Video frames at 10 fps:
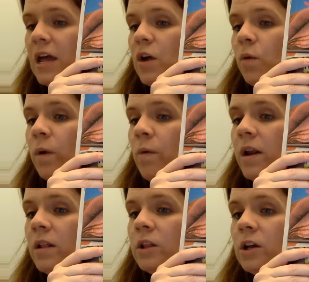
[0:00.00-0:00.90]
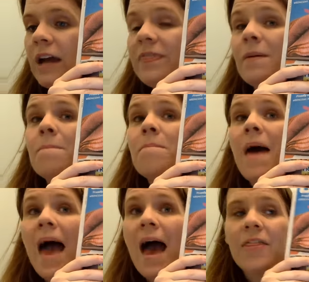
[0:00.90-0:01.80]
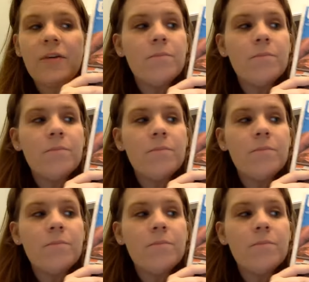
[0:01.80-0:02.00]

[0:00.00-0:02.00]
We want to look at the math.